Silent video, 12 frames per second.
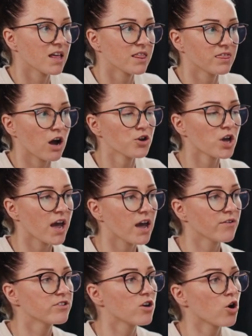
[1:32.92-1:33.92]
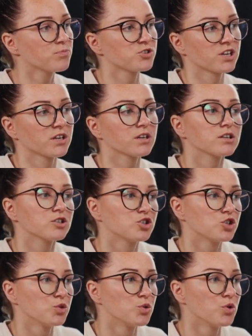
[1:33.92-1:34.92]
Now you have the option
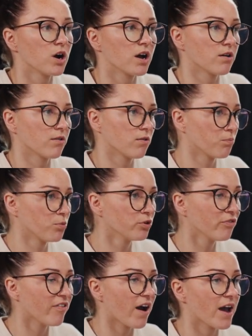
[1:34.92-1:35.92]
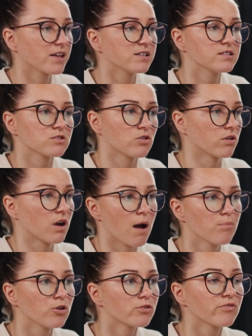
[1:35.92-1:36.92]
to put files or
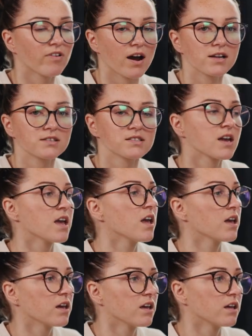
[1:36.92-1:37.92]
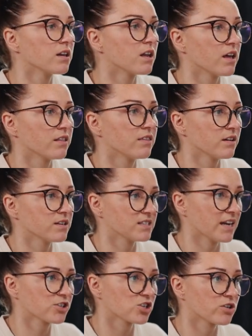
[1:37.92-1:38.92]
upload files in the
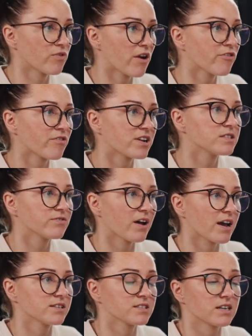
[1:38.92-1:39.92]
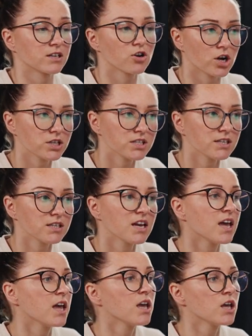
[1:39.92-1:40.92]
section reference files and content.
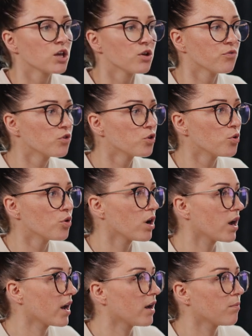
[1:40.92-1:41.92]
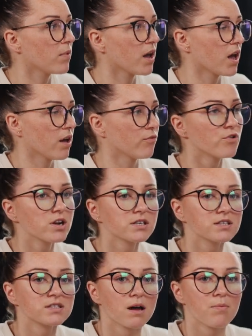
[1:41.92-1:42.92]
If you have
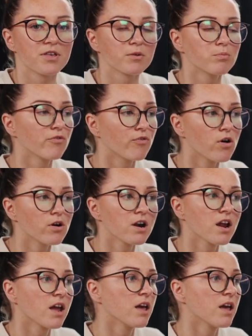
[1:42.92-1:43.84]
written something before